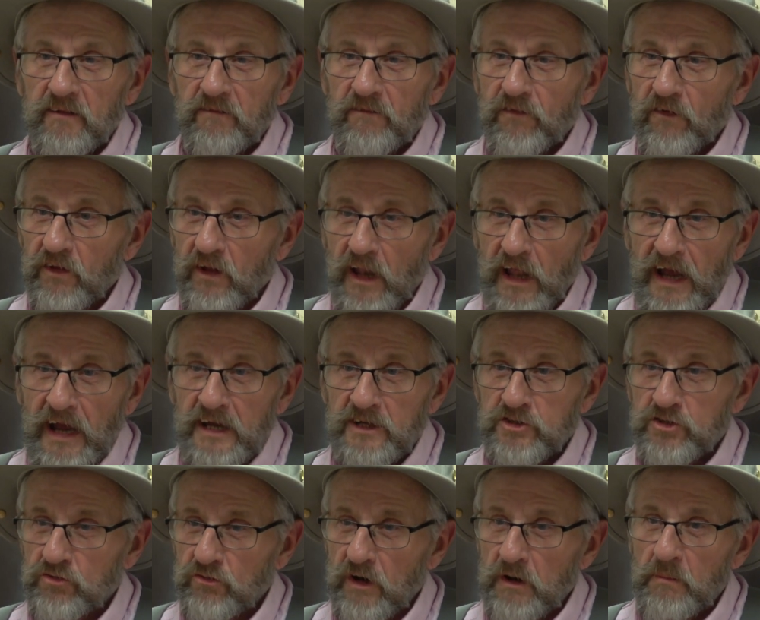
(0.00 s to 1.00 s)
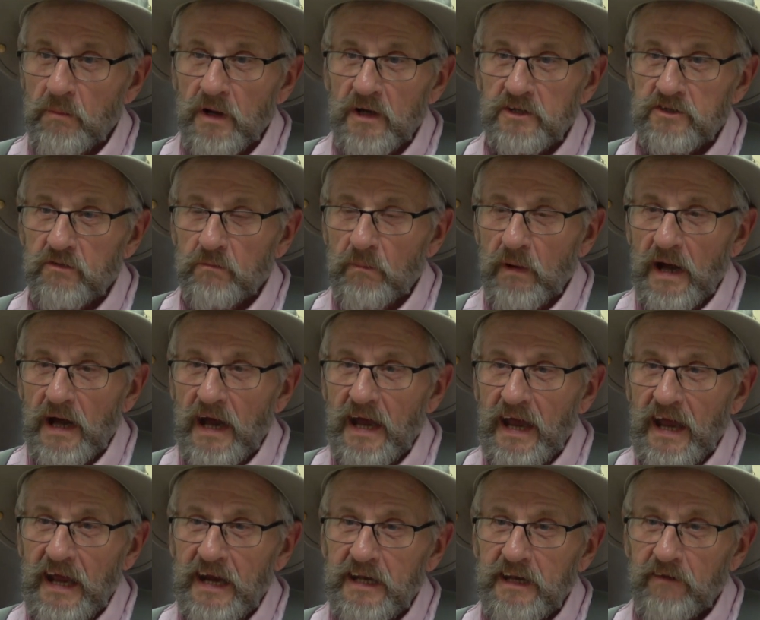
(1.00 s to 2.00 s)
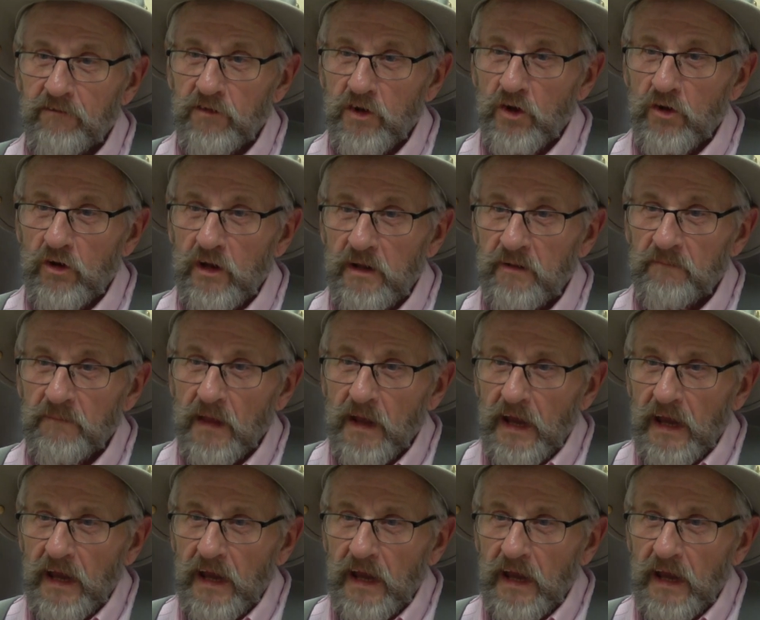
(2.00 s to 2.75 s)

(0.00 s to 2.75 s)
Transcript: for the last 3 months of my active duty.